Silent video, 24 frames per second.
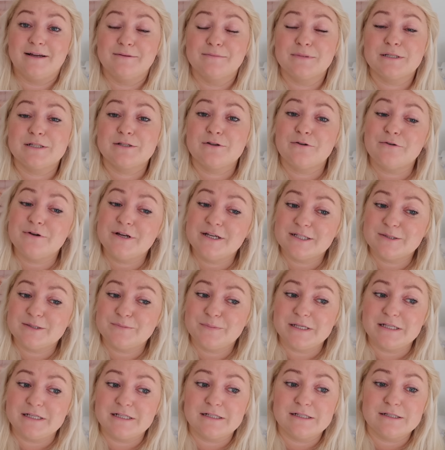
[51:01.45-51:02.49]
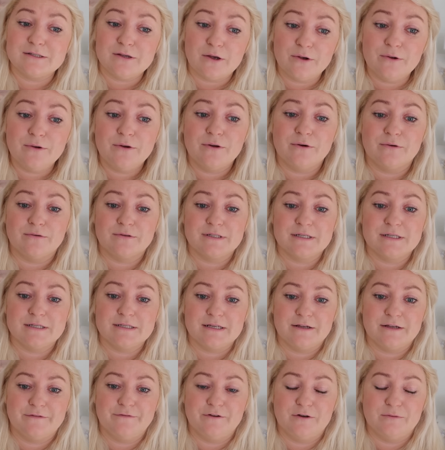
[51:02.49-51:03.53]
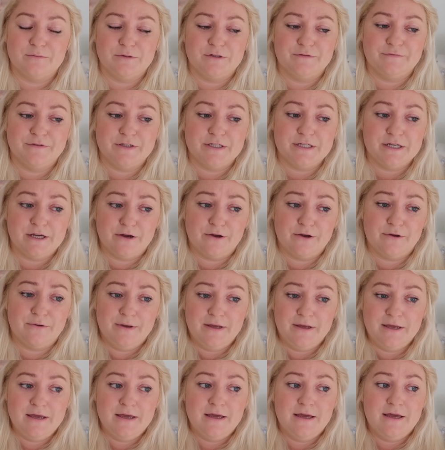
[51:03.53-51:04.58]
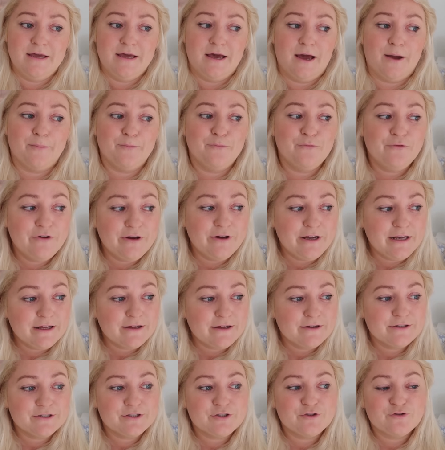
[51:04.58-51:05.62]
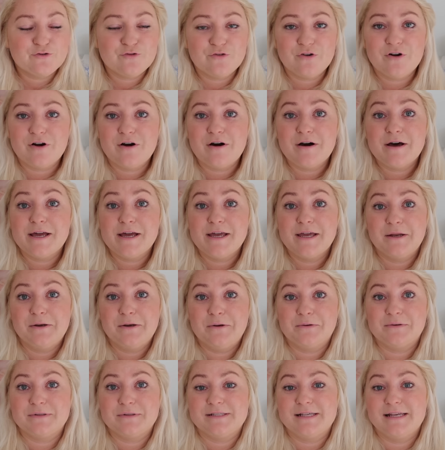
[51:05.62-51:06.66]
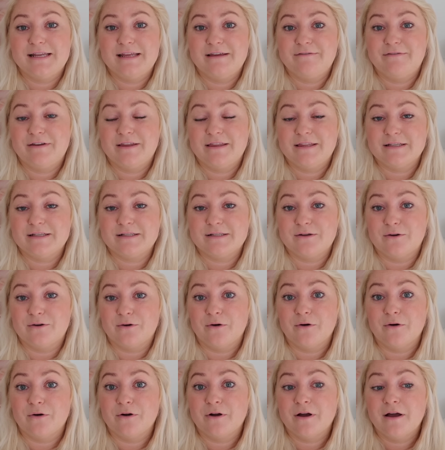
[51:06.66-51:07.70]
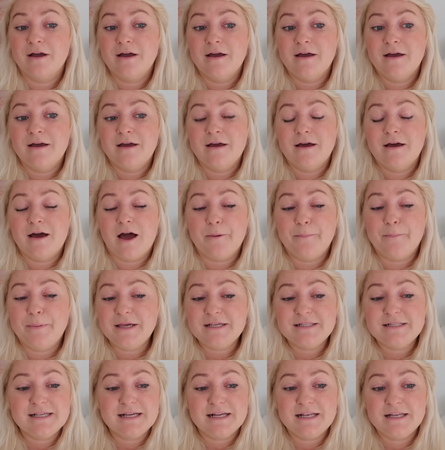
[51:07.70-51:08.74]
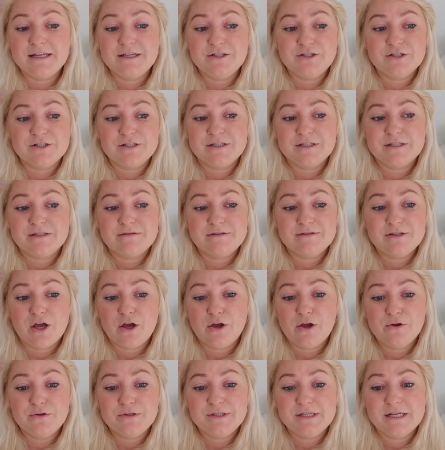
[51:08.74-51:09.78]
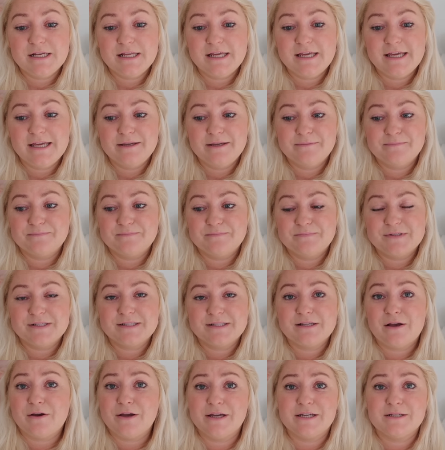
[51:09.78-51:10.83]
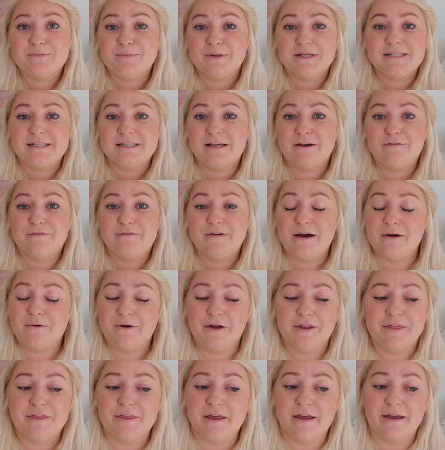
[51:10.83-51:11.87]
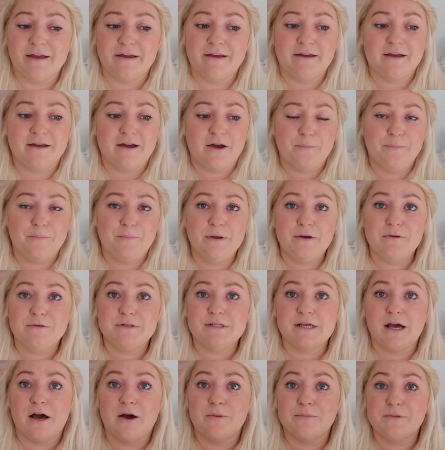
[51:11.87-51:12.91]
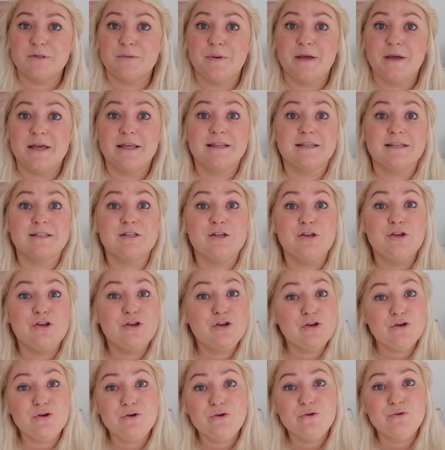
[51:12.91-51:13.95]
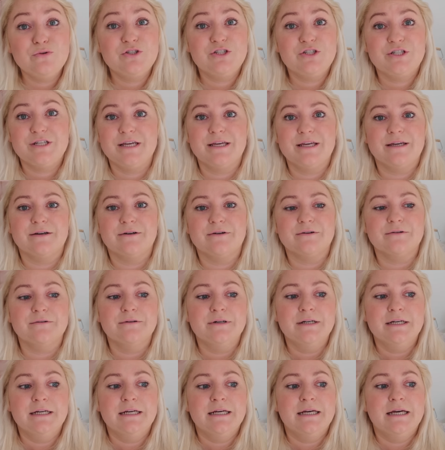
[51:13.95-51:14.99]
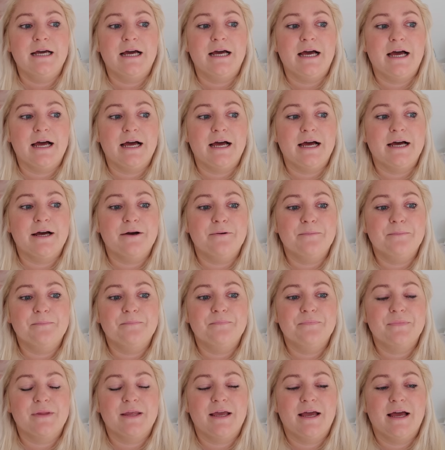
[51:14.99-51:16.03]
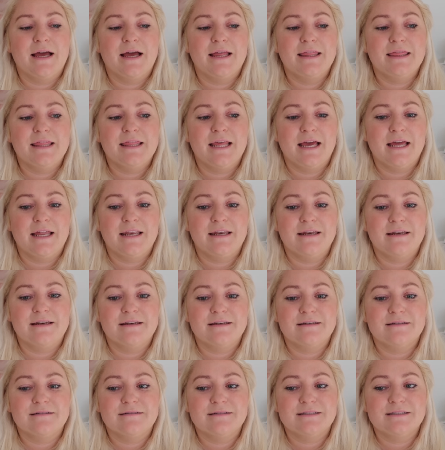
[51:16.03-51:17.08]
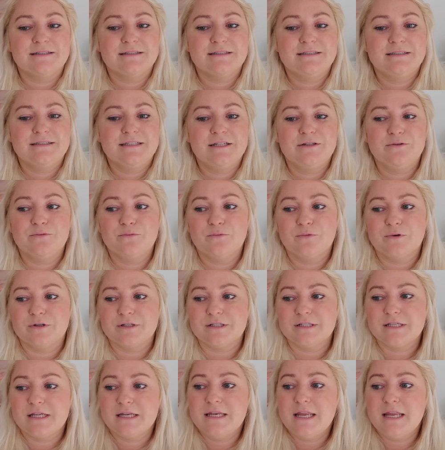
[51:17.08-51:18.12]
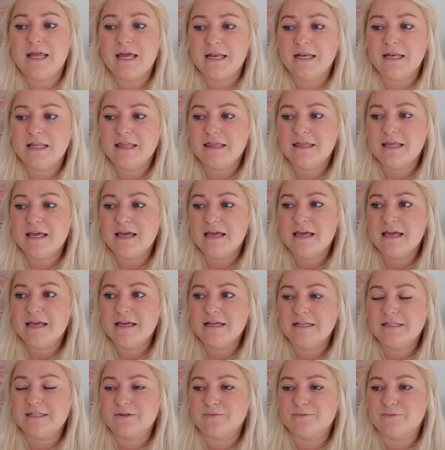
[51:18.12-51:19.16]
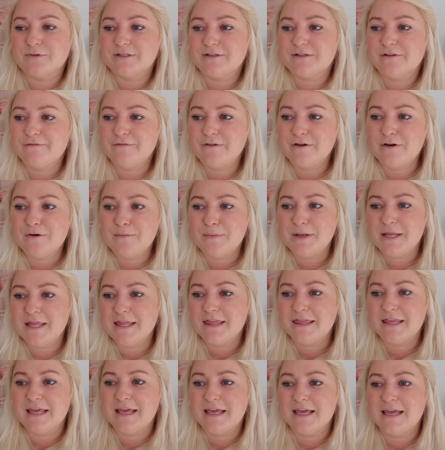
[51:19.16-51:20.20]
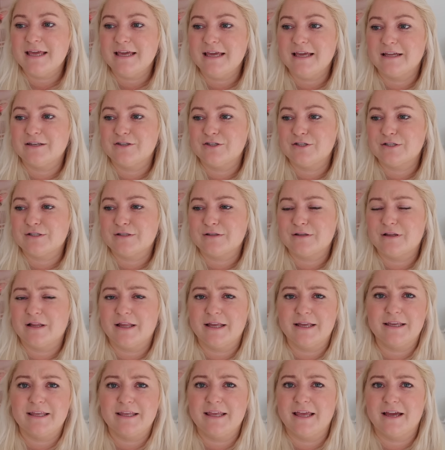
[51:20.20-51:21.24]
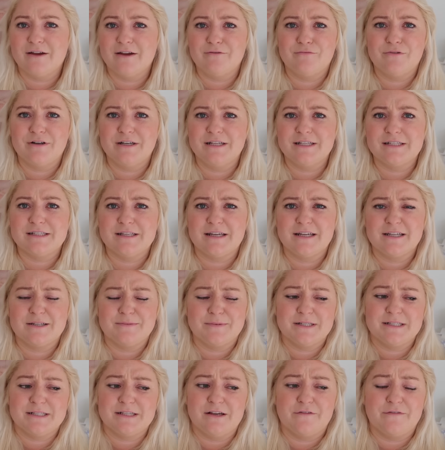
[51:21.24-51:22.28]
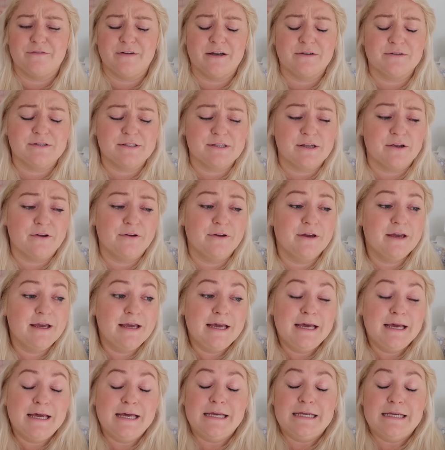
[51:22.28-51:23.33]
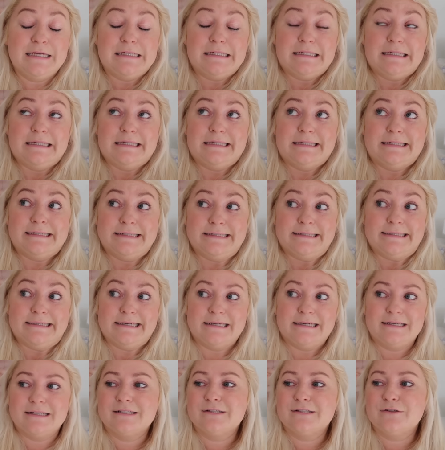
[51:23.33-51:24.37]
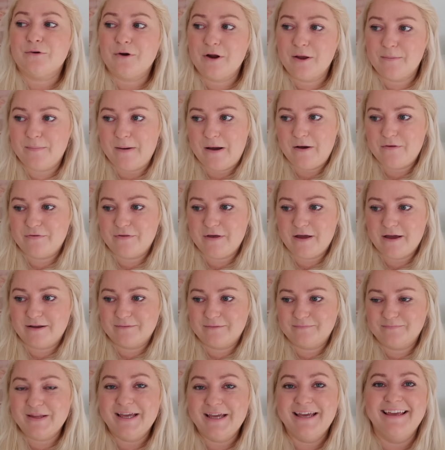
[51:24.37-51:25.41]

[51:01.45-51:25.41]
I'm sorry it's been so long since I filmed a video. I'm really going to try not to leave it this long. I basically just totally psyched myself out, I think. I built it up to being this huge deal, and then didn't want to knit anything, didn't want to film anything, and just like, yeah, really psyched myself out. So sorry about that.